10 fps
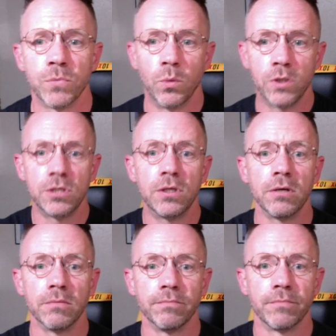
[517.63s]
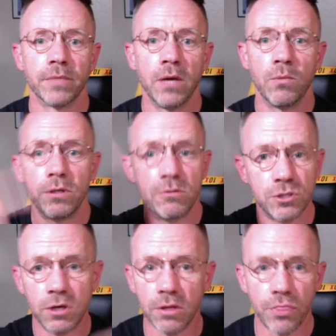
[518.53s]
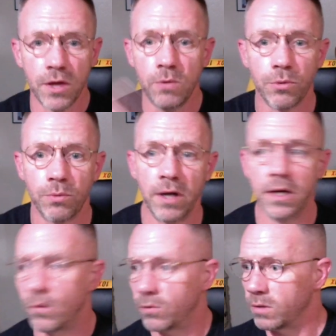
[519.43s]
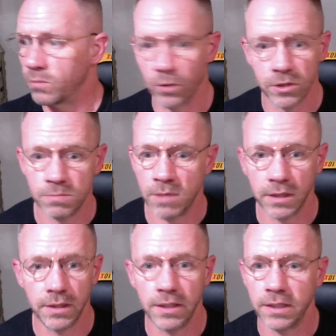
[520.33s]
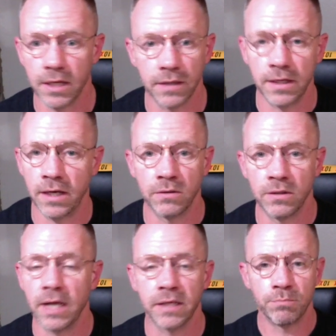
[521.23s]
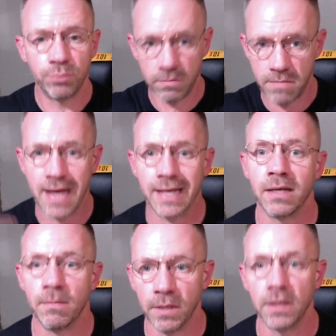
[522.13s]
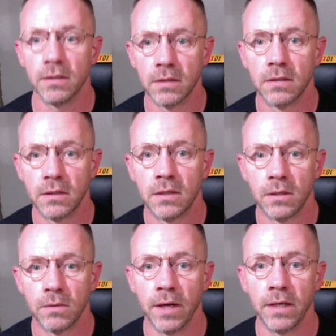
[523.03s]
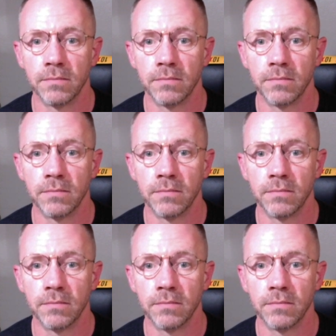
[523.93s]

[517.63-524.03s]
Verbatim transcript: What'd you learn? Okay, what do you start to think with right now? Where, where's money leaking out that I, that I can put back into me, right?